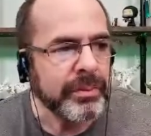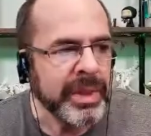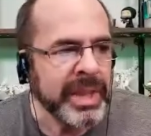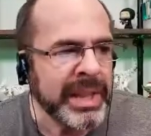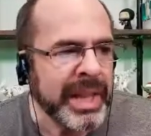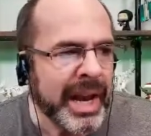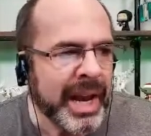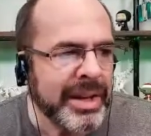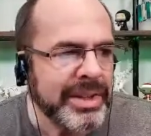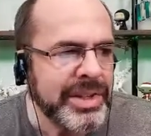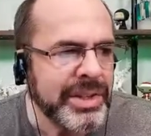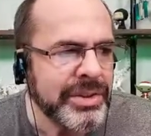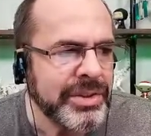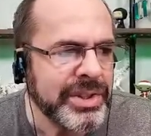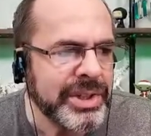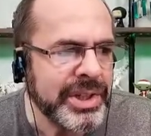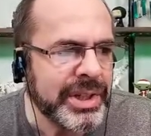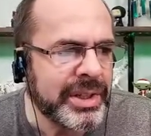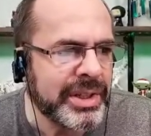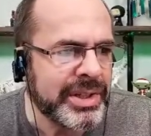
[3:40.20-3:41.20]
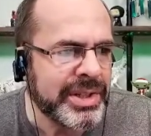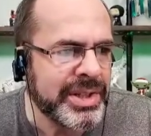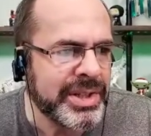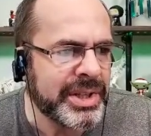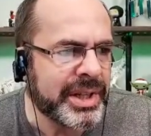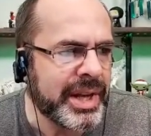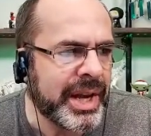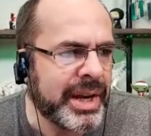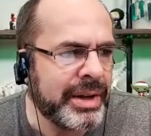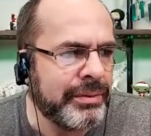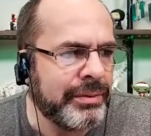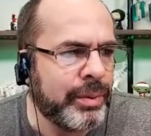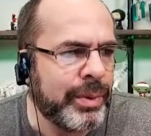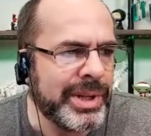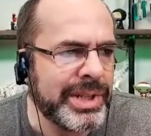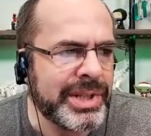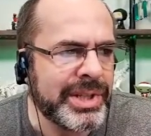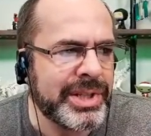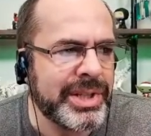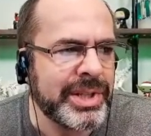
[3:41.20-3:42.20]
Now it's interesting to listen to kind of
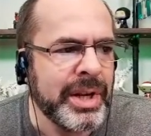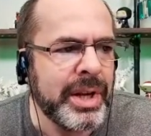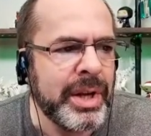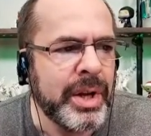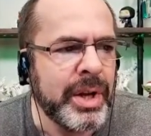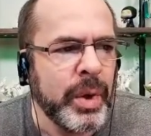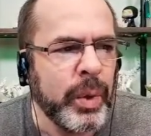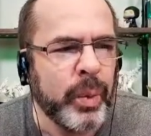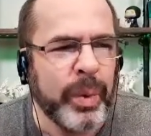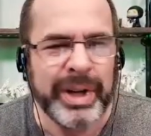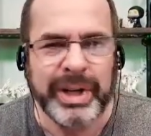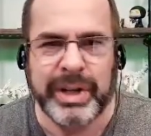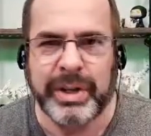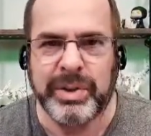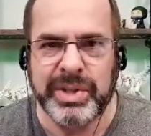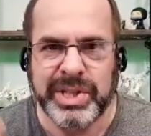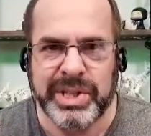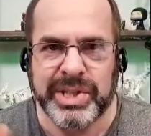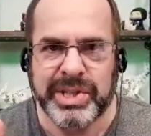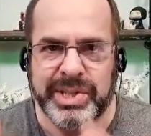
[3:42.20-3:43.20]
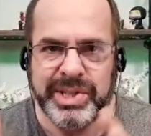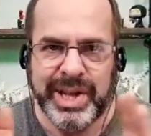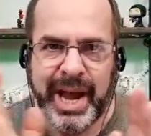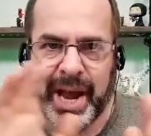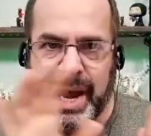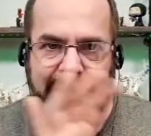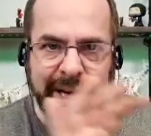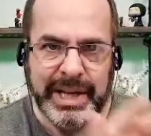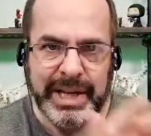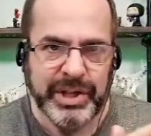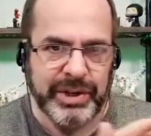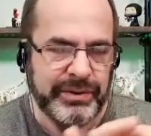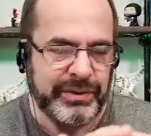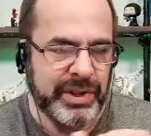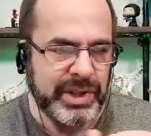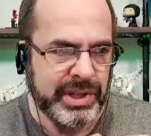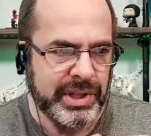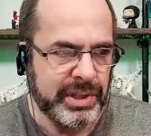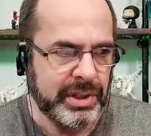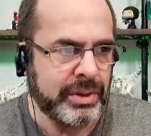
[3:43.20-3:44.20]
what goes inside each of
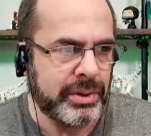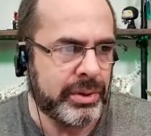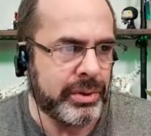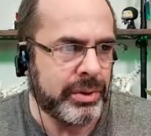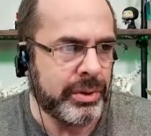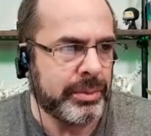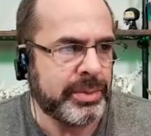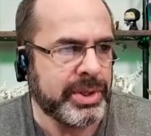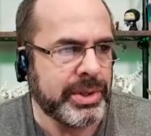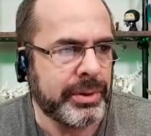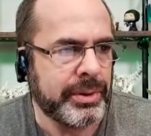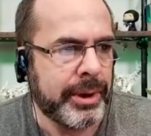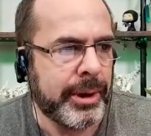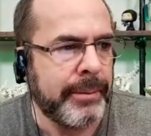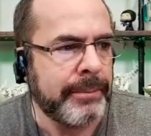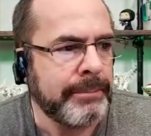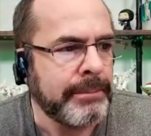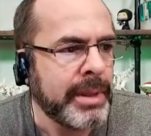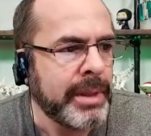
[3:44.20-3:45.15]
these little groups, okay?